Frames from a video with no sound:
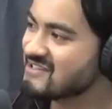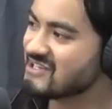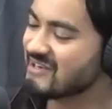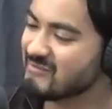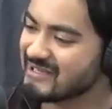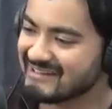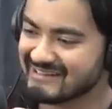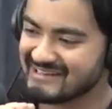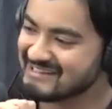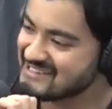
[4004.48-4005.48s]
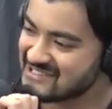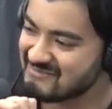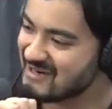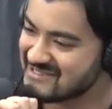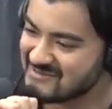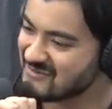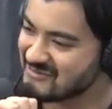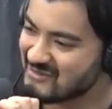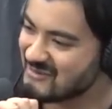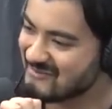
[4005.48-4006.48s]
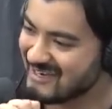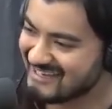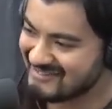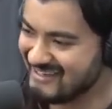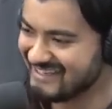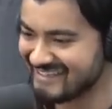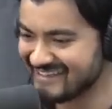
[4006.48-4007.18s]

chicken being like, oh, this reminds me of the homeland, man.